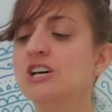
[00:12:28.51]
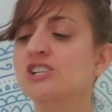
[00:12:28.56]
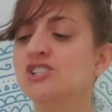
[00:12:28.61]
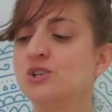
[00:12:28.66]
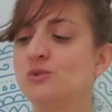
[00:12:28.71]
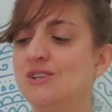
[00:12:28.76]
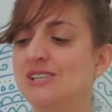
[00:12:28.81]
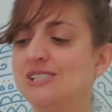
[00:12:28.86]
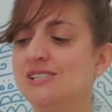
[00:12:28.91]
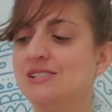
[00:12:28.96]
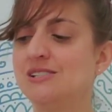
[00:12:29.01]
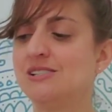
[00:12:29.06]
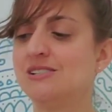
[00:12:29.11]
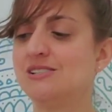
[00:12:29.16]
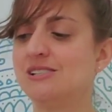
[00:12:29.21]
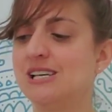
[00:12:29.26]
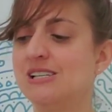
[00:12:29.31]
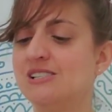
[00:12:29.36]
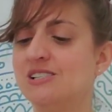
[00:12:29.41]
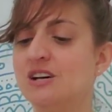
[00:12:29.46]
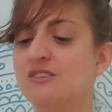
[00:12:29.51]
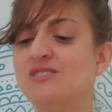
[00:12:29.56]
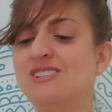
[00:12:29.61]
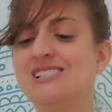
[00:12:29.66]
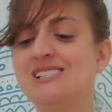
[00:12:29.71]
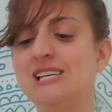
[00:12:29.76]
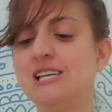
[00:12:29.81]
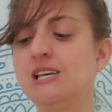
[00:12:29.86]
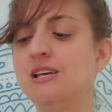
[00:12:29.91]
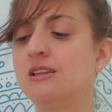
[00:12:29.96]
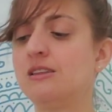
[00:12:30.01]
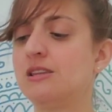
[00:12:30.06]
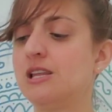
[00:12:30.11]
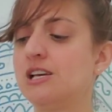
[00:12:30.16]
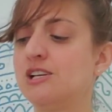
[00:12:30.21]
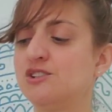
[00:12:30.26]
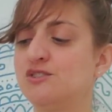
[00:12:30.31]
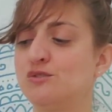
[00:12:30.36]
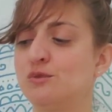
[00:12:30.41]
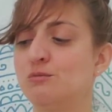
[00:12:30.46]
So this is a sense of seeing
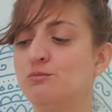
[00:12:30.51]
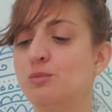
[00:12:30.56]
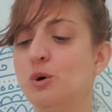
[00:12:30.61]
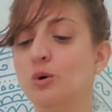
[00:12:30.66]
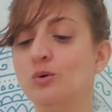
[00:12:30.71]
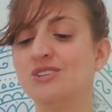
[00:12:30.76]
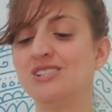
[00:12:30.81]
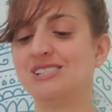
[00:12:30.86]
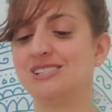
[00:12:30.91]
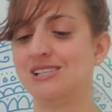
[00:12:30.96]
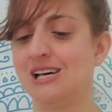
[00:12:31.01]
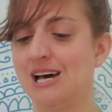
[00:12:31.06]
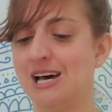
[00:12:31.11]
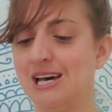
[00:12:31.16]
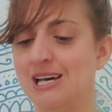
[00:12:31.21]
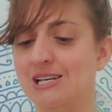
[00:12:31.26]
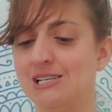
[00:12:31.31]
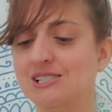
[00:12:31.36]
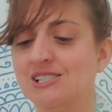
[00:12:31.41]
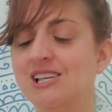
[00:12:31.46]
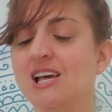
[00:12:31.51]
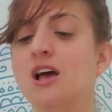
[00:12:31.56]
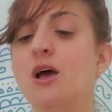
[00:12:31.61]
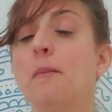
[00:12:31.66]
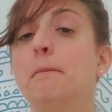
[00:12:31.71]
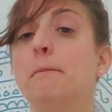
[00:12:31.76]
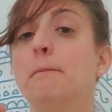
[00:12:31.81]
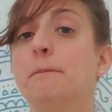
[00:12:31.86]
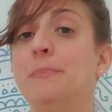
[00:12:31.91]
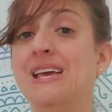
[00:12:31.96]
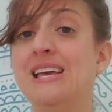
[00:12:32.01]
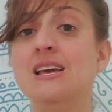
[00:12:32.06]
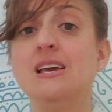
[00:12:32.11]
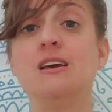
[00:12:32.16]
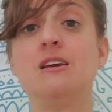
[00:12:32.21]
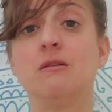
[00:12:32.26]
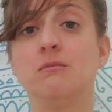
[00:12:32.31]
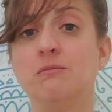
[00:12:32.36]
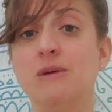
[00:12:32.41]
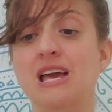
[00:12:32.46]
things from both sides,
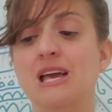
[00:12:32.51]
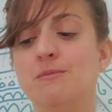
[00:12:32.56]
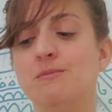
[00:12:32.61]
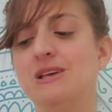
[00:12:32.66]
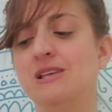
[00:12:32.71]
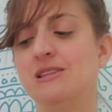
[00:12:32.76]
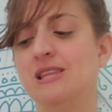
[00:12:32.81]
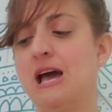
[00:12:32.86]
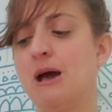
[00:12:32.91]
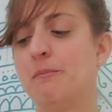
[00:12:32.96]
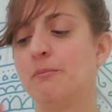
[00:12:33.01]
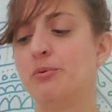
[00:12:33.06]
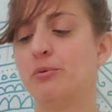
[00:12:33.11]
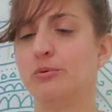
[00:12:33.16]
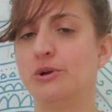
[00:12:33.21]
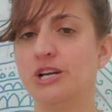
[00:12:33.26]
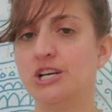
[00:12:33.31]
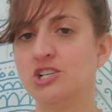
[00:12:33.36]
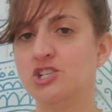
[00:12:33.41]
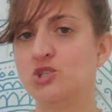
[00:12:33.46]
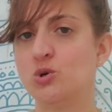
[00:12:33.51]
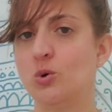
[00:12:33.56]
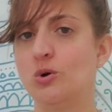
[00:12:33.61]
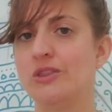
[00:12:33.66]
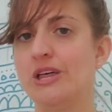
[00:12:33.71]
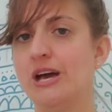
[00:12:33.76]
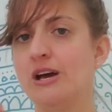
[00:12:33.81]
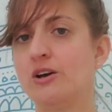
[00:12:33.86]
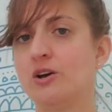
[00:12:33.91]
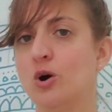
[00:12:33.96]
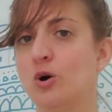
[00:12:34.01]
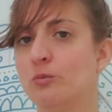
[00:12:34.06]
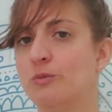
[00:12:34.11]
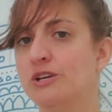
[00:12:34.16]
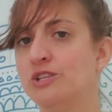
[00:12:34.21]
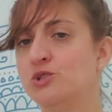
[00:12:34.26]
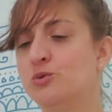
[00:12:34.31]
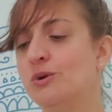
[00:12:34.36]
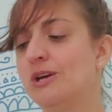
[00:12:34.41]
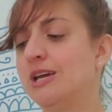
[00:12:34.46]
being maybe that bridge or that
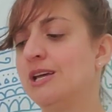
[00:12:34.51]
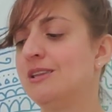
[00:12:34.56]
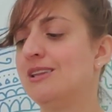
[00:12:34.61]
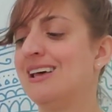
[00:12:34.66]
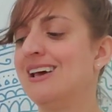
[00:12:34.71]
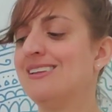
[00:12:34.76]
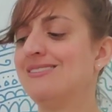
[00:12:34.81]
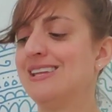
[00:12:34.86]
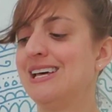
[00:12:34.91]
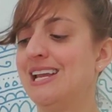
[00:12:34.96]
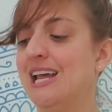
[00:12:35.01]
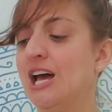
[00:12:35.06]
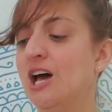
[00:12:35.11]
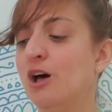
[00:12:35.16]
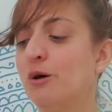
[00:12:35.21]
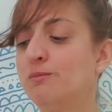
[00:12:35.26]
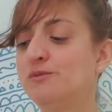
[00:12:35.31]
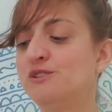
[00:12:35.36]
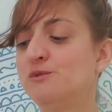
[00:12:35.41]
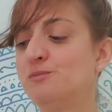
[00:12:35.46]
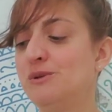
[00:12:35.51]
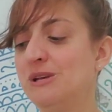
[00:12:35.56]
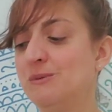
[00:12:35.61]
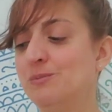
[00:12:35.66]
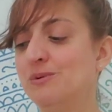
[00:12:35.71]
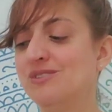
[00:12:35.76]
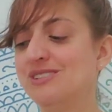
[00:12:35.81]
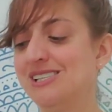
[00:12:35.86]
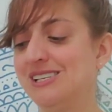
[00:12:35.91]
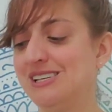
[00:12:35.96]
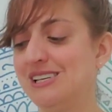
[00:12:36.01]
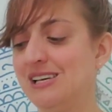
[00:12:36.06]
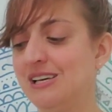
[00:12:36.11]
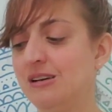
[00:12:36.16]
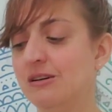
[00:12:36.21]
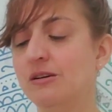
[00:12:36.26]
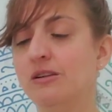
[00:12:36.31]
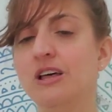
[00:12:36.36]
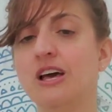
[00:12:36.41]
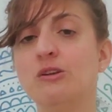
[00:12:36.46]
go-between that helps people to
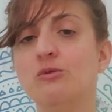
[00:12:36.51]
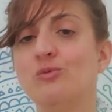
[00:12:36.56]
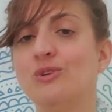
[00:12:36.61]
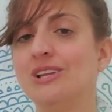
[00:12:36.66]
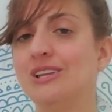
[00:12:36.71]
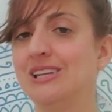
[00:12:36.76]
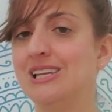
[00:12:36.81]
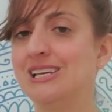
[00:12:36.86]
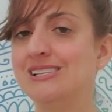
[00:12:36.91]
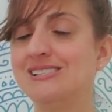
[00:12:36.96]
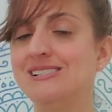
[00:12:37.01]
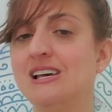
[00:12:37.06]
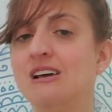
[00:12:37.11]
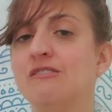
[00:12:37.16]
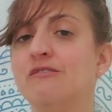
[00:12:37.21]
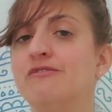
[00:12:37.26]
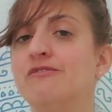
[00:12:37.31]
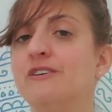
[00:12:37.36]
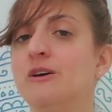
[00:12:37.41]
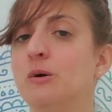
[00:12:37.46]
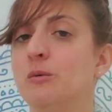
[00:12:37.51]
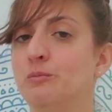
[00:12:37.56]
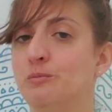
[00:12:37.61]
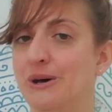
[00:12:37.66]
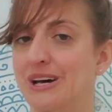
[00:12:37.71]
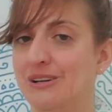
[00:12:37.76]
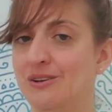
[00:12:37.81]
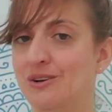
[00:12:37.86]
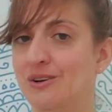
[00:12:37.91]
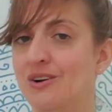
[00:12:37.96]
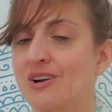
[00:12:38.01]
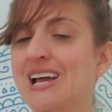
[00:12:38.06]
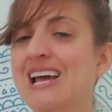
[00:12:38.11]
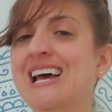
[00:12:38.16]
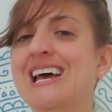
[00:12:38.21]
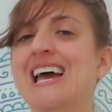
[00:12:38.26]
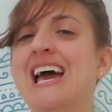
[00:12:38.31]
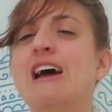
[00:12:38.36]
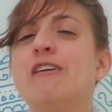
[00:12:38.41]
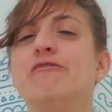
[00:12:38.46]
heal and release and feel better,
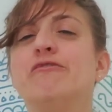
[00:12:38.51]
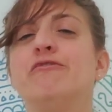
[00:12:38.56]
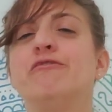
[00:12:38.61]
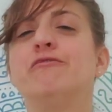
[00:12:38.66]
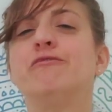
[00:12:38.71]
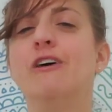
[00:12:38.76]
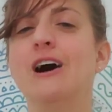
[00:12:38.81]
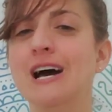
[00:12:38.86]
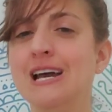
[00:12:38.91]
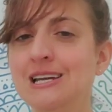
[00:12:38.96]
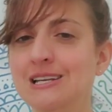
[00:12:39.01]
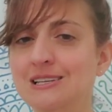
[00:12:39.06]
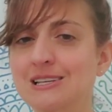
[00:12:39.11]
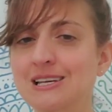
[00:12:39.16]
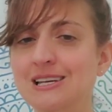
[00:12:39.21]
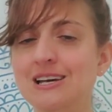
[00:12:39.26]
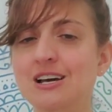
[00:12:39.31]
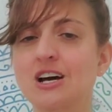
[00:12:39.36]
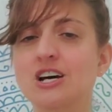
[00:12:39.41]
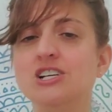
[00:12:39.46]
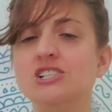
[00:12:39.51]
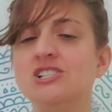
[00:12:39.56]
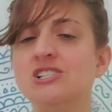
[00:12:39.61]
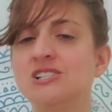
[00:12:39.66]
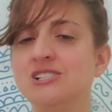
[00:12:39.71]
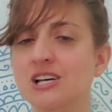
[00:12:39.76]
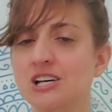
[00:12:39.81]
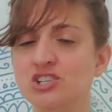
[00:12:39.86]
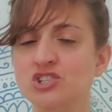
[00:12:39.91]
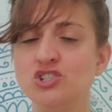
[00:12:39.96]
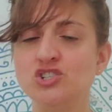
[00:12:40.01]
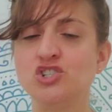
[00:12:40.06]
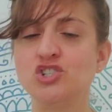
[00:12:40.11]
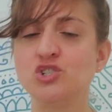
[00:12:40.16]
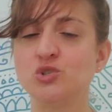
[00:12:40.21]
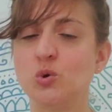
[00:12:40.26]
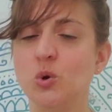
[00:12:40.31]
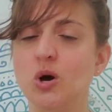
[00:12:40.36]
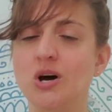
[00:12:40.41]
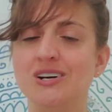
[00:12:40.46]
and finding such a
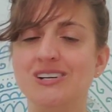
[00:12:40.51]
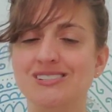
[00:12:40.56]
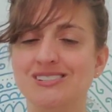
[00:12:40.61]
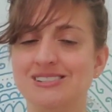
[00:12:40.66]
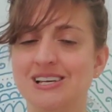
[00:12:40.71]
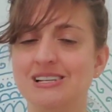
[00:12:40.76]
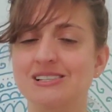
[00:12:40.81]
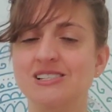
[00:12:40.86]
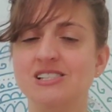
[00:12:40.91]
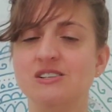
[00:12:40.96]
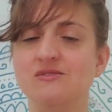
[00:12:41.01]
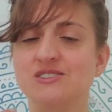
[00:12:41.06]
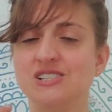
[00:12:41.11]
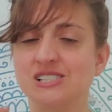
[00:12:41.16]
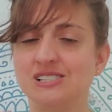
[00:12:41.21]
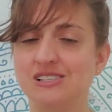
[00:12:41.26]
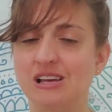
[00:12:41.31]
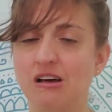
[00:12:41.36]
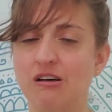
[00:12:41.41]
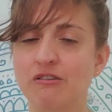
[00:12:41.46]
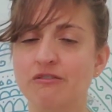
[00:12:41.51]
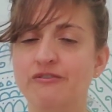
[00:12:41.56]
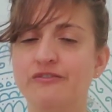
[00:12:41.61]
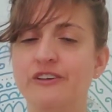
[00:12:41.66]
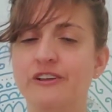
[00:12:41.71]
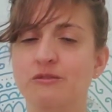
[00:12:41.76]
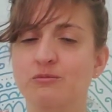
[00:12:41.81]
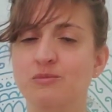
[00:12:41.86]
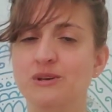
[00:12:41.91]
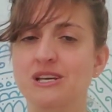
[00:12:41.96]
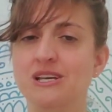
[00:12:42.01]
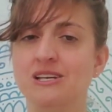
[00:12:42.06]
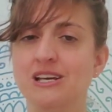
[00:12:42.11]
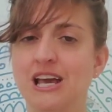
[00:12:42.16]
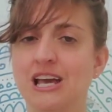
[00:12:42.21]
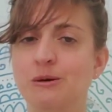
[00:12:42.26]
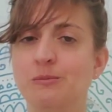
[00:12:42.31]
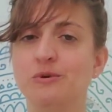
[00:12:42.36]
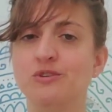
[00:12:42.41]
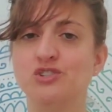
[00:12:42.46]
strong sense of self in being
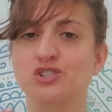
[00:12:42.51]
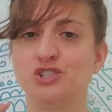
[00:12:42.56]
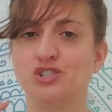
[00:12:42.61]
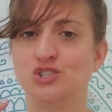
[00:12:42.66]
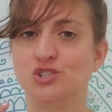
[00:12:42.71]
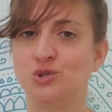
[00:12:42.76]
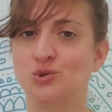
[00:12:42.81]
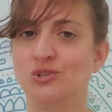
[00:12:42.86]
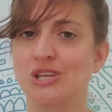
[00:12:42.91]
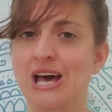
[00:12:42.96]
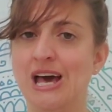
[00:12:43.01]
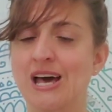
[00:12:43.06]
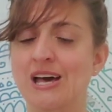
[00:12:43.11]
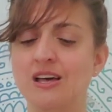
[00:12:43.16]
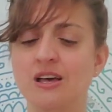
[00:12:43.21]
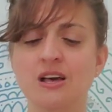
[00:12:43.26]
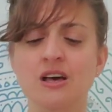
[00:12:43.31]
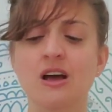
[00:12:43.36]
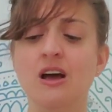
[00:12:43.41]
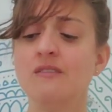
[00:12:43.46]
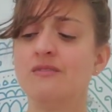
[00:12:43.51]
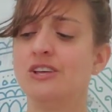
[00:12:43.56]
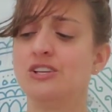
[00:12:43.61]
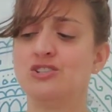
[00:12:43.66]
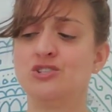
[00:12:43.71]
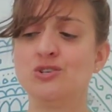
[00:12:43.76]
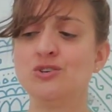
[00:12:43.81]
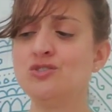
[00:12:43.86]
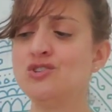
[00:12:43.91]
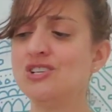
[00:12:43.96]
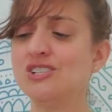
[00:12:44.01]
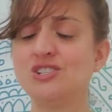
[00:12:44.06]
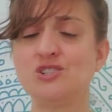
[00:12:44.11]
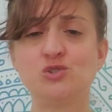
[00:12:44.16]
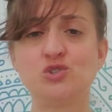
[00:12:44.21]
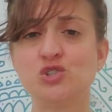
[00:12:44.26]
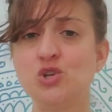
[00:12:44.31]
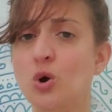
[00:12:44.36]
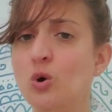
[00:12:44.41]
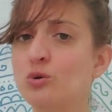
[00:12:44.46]
able to do that, that you're
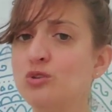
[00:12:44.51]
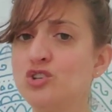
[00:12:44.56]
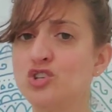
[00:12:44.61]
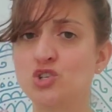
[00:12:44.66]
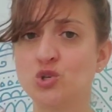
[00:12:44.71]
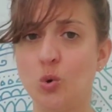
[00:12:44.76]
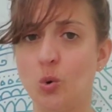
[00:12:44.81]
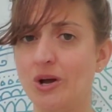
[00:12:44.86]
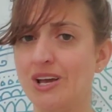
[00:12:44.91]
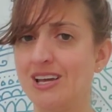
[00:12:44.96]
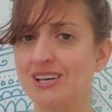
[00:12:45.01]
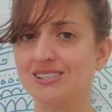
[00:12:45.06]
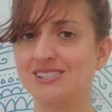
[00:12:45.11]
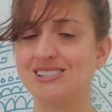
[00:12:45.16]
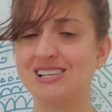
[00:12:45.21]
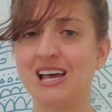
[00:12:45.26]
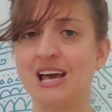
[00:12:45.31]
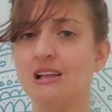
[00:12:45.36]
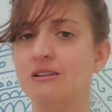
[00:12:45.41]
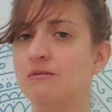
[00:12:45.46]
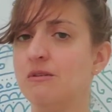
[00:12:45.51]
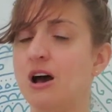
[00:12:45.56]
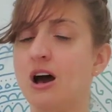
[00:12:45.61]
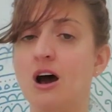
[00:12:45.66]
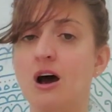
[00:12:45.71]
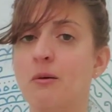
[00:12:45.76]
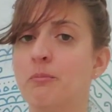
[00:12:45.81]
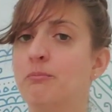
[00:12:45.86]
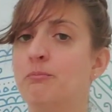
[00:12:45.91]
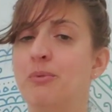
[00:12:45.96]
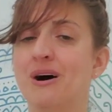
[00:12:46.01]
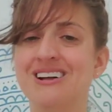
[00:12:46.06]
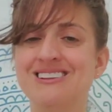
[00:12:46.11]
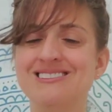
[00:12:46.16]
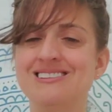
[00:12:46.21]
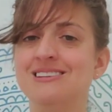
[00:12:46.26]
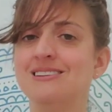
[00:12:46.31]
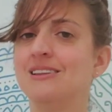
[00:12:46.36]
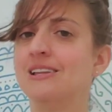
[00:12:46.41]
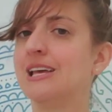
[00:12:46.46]
just so joyous and
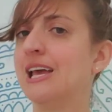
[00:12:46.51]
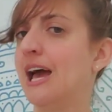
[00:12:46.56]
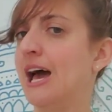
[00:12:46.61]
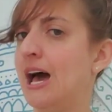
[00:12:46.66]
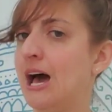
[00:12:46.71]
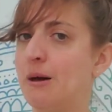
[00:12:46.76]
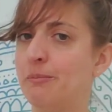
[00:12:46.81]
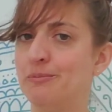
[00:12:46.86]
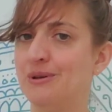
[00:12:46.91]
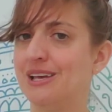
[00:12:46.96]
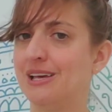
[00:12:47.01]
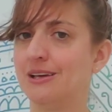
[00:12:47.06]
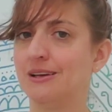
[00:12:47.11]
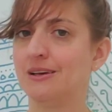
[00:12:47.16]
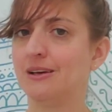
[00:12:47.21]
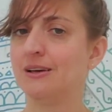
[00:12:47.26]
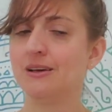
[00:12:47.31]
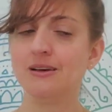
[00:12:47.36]
abundantly happy